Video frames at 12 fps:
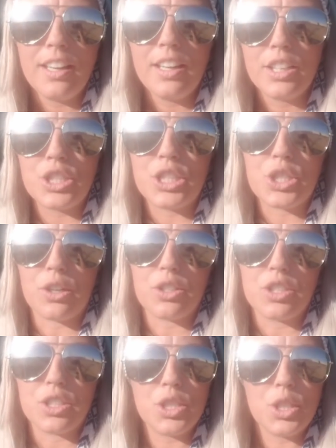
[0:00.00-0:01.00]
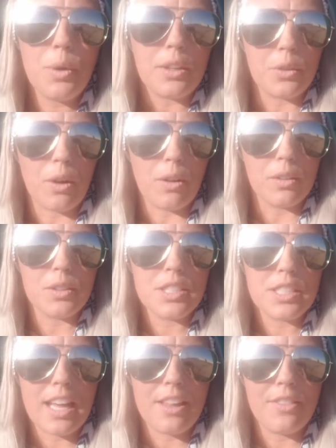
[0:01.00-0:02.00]
She charged us
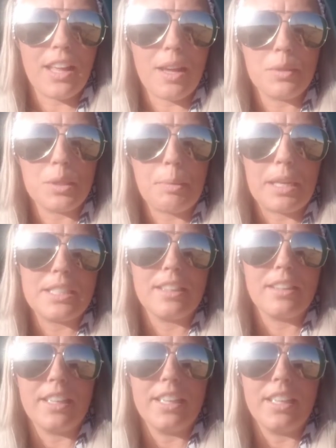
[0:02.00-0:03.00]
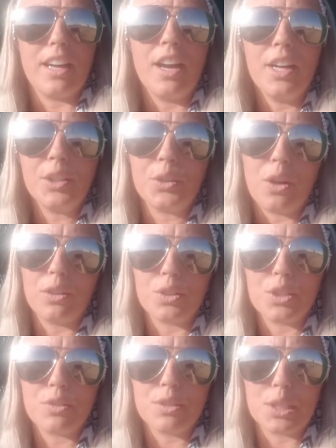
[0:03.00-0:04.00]
$200, and that was basically
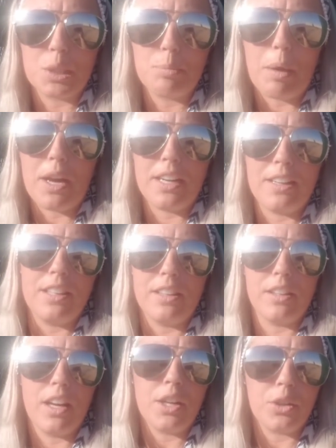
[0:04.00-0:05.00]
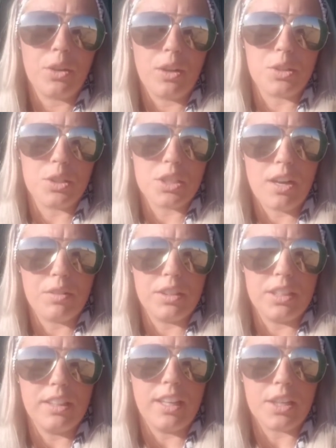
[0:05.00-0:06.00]
$100 for the spot, and then the $100 covered the
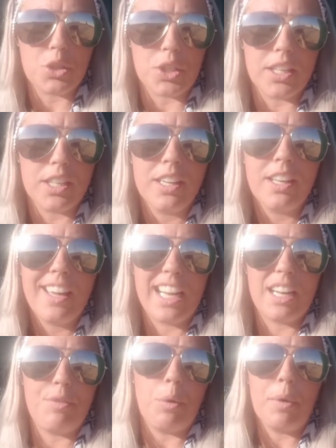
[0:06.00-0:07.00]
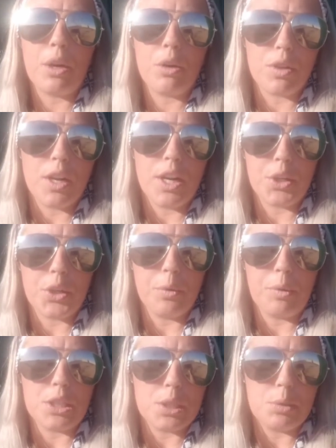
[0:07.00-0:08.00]
electric. And if it went over $100, we
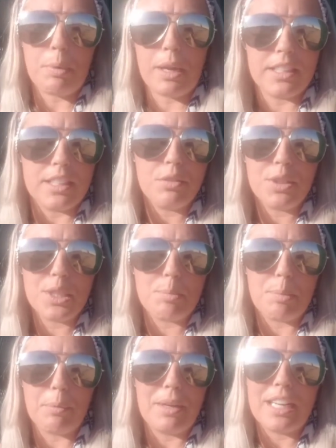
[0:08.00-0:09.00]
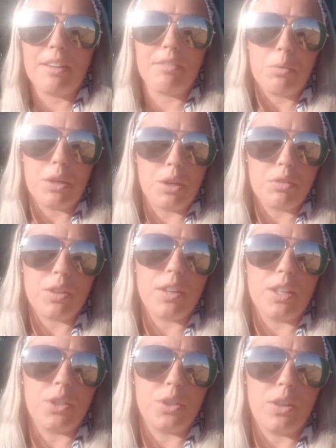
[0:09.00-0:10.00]
just paid the difference, but we never went over
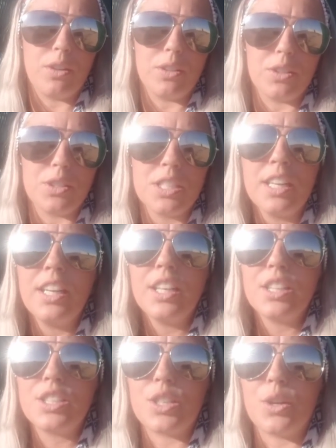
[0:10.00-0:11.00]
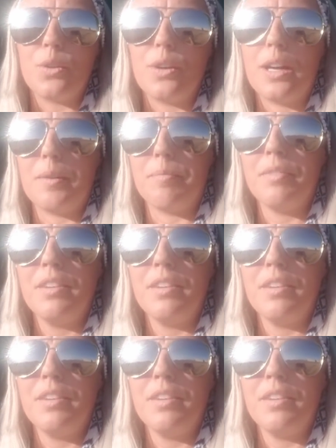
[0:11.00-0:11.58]
$100. So